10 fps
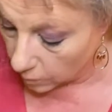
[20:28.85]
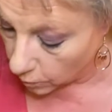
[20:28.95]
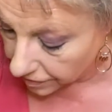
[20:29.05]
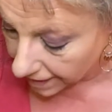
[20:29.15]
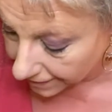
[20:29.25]

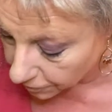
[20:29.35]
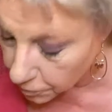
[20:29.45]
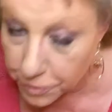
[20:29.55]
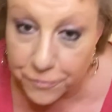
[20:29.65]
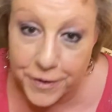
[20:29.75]
With that though,
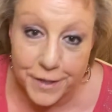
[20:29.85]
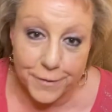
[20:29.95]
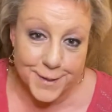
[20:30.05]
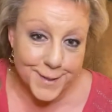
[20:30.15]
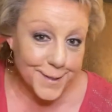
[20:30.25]
you'll feel
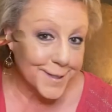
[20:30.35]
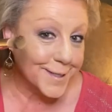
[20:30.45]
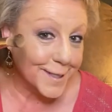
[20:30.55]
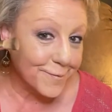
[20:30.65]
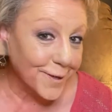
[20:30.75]
this is
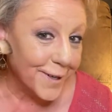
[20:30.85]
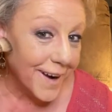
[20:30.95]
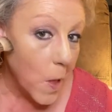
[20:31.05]
stiffer